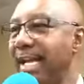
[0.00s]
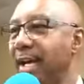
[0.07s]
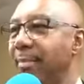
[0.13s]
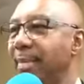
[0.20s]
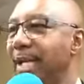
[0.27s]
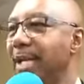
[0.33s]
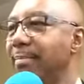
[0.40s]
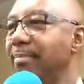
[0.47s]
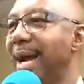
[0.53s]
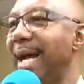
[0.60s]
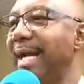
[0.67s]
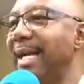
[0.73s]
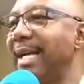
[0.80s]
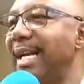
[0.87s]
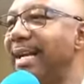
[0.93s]
him in
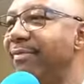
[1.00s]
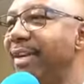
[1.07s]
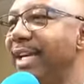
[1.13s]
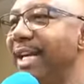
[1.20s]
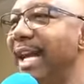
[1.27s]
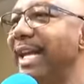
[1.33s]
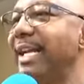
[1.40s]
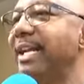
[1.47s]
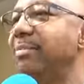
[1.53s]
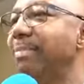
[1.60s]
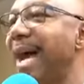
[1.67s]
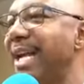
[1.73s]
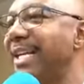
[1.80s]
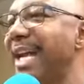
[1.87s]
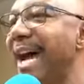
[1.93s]
my living and in
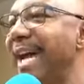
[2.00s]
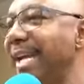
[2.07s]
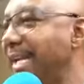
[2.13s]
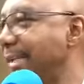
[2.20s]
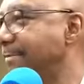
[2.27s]
my dying.